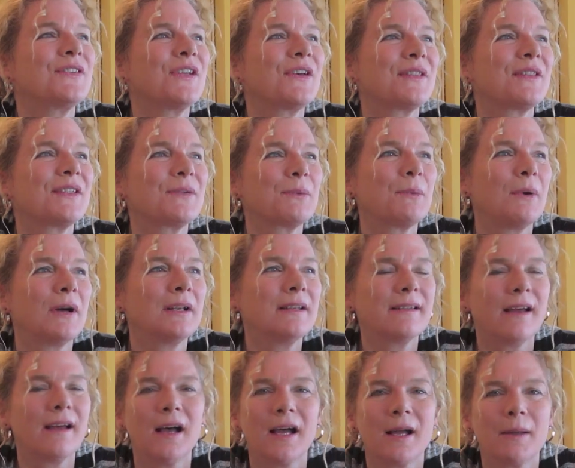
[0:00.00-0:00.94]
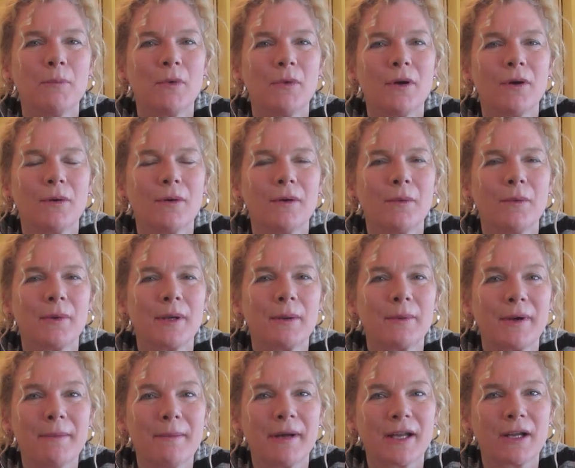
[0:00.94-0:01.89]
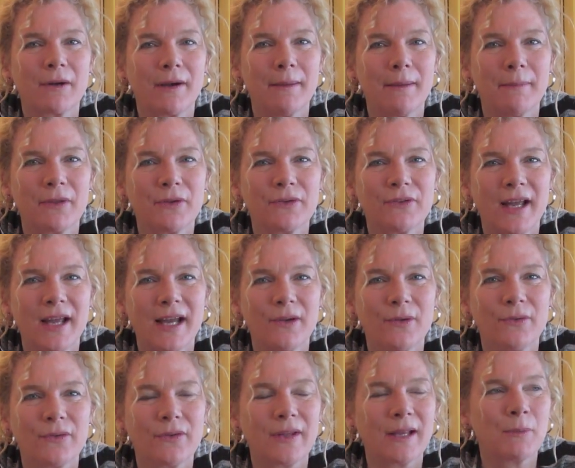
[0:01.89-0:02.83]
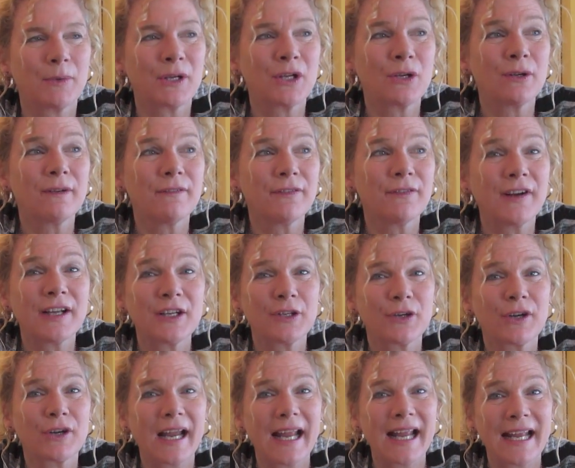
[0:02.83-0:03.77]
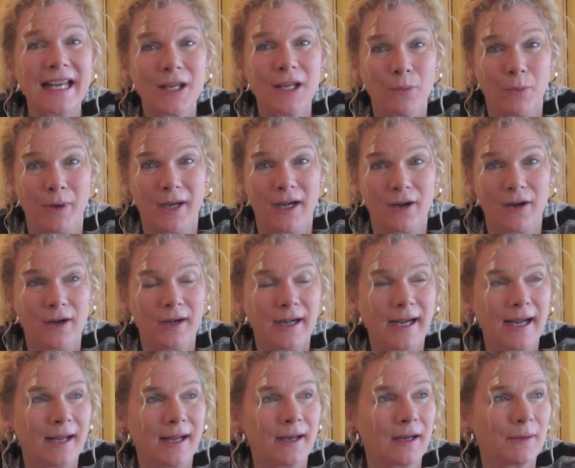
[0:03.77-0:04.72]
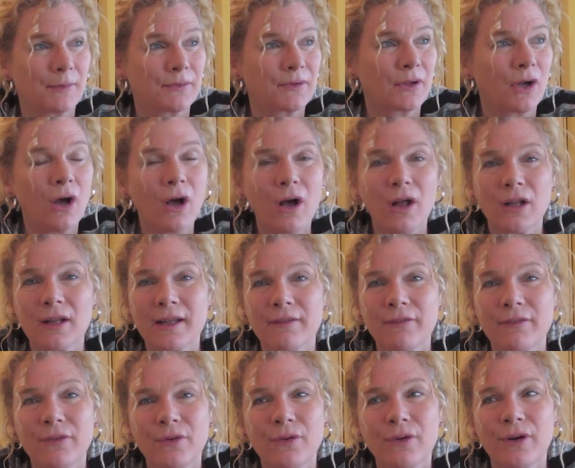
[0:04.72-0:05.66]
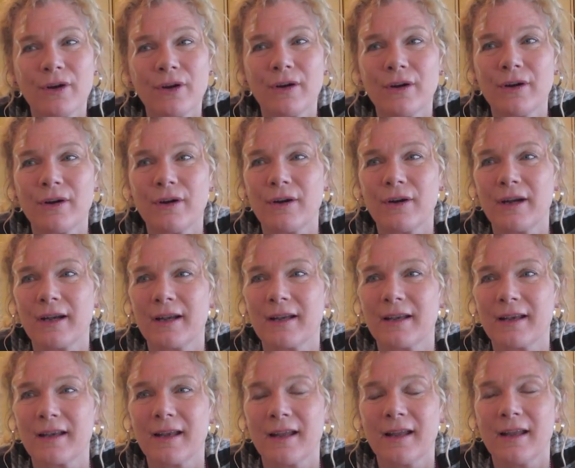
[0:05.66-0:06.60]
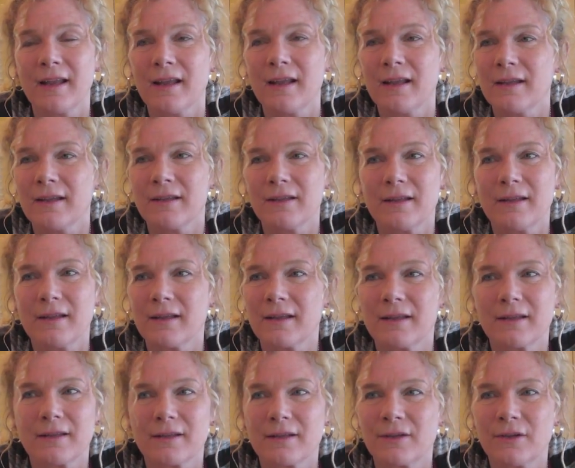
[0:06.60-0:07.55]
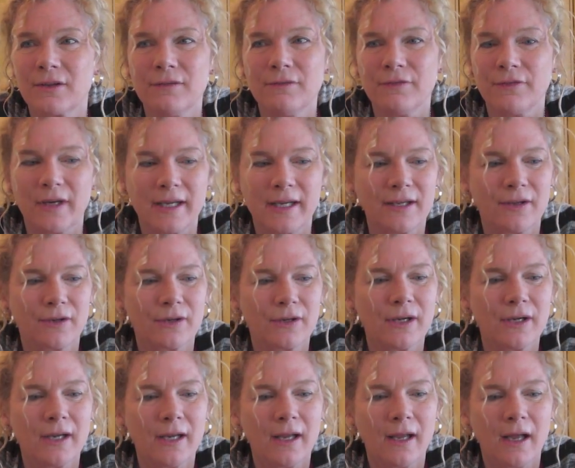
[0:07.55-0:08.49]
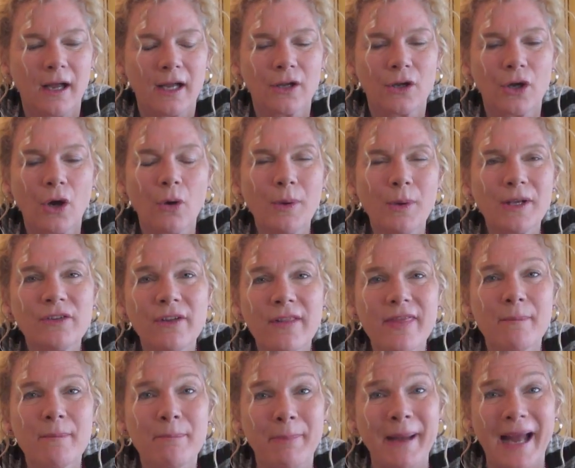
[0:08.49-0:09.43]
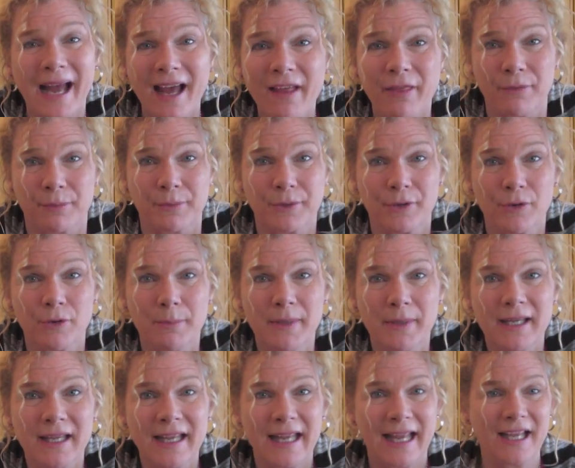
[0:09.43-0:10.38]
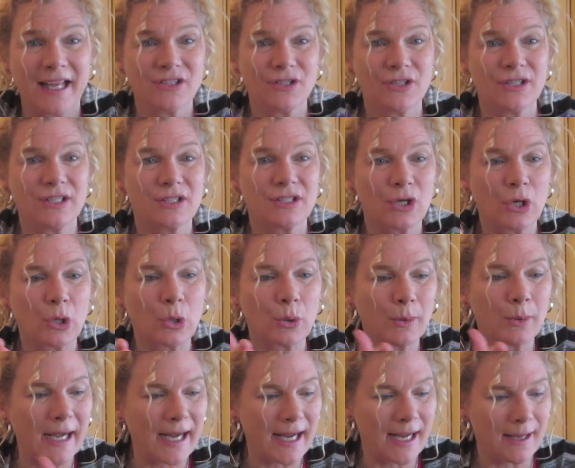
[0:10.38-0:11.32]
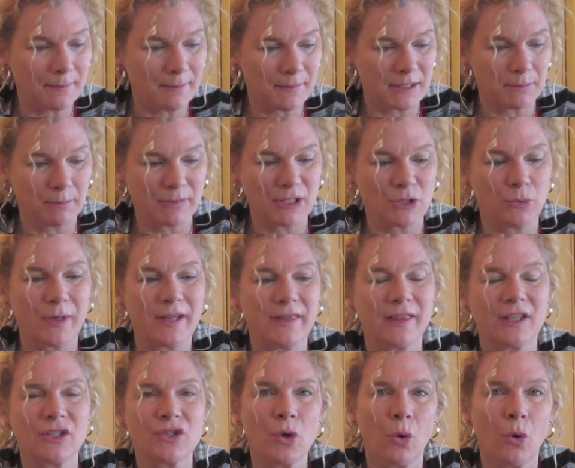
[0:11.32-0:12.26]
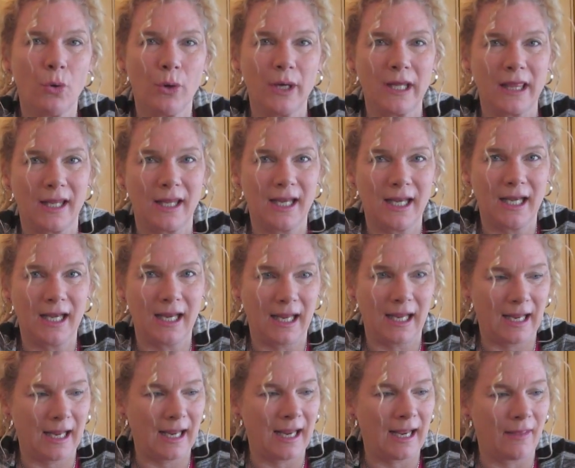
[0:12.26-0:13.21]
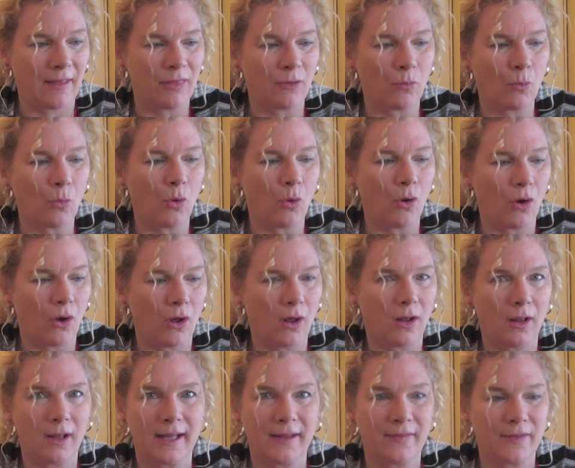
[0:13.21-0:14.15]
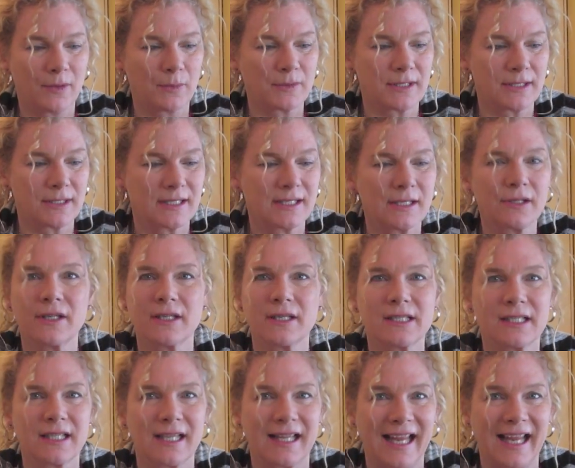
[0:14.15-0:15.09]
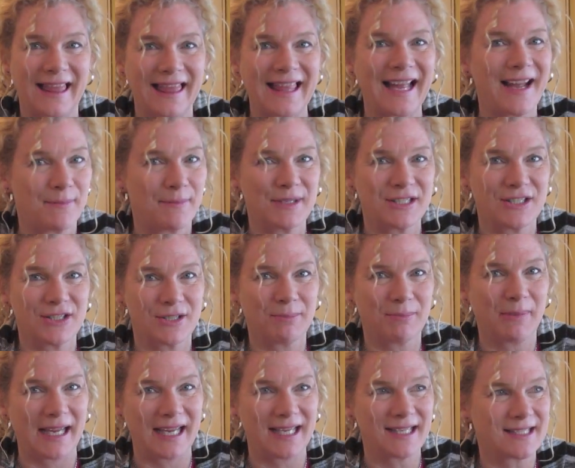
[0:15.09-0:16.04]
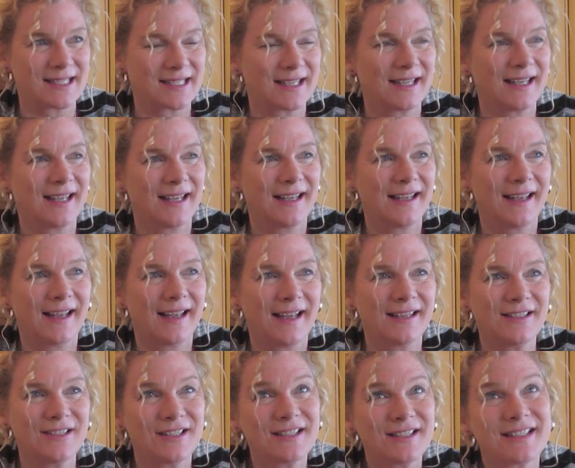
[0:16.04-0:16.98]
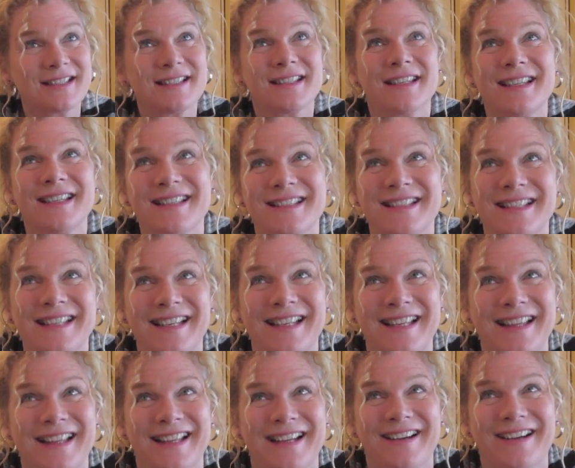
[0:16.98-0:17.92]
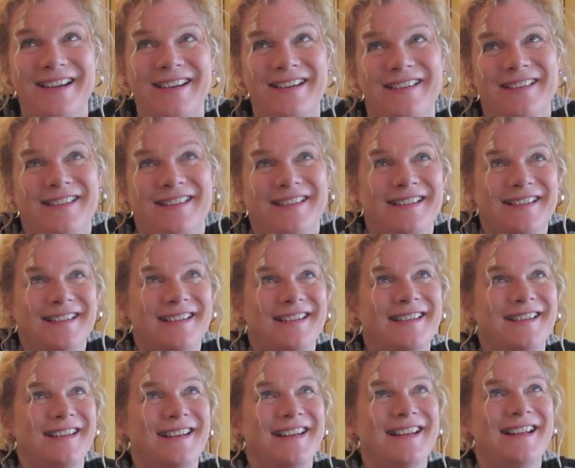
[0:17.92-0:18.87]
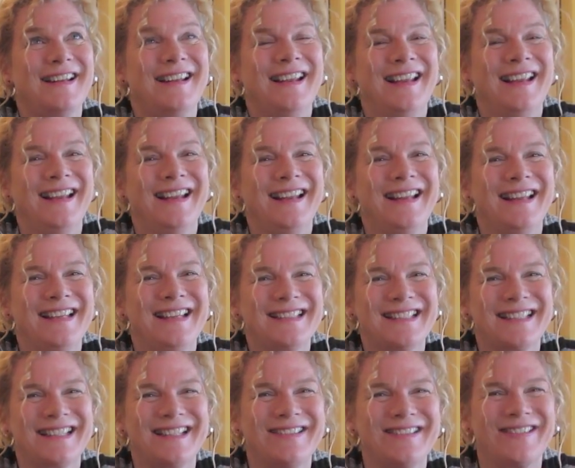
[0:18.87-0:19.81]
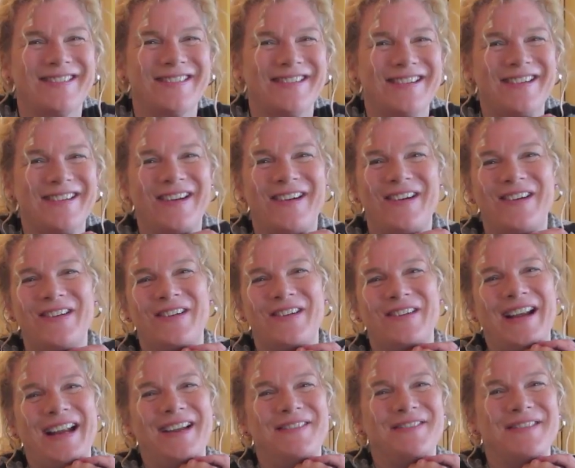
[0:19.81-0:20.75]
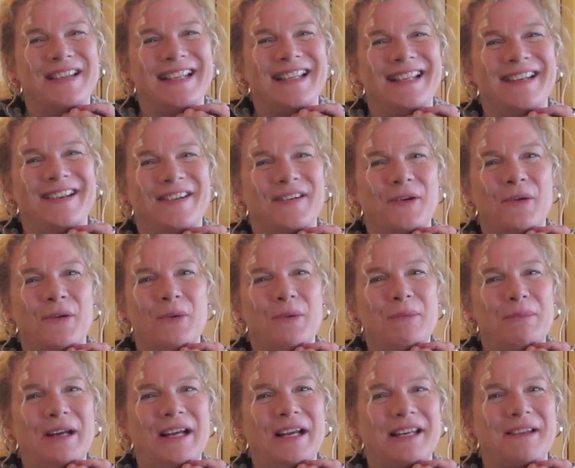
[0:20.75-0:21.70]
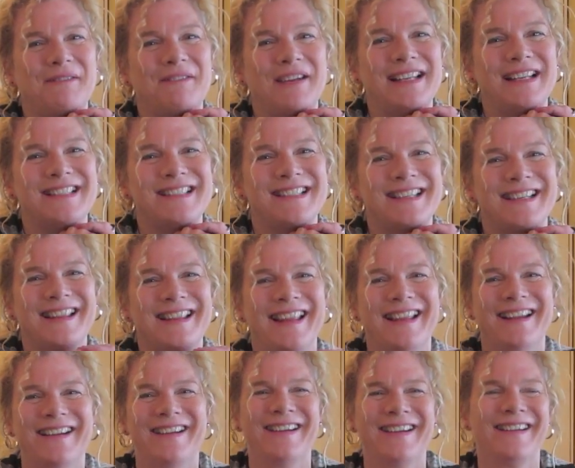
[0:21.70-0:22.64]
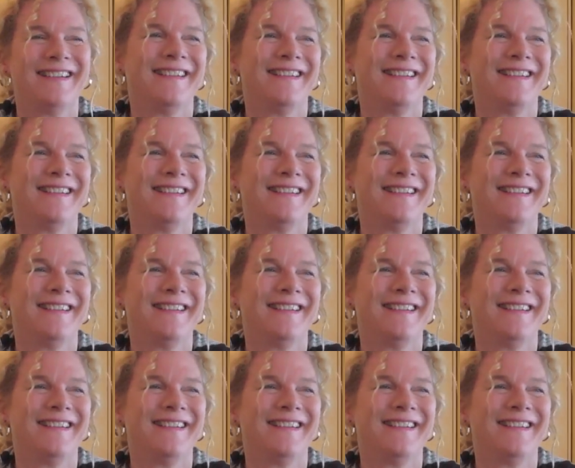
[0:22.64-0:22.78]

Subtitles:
So this one time we were at my grandmother's house and we couldn't find her anywhere, and I was calling for her and couldn't find her. Go into the bathroom and she's crammed between the toilet and the wall, and there was seriously like that much space, and she's just like sitting there in this little corner, all crammed in, her whole body wedged in there.